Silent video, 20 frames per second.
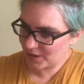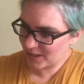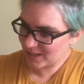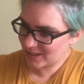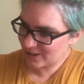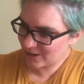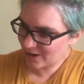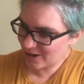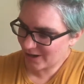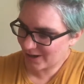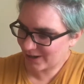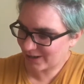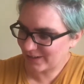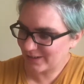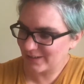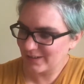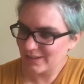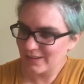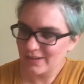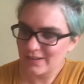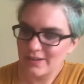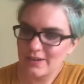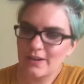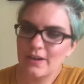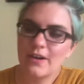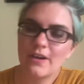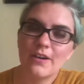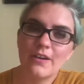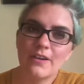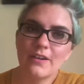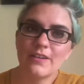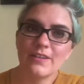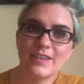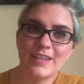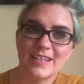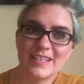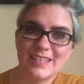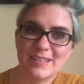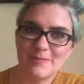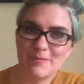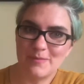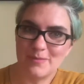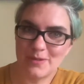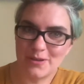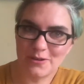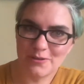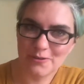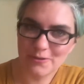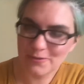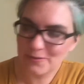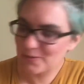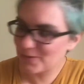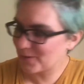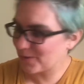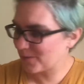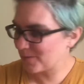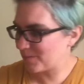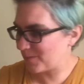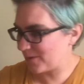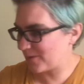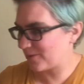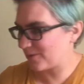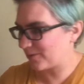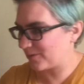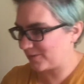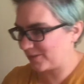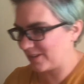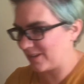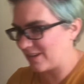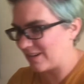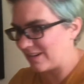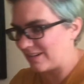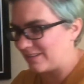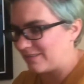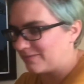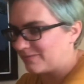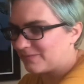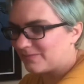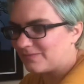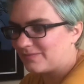this yarn, all this beautiful, beautiful yarn.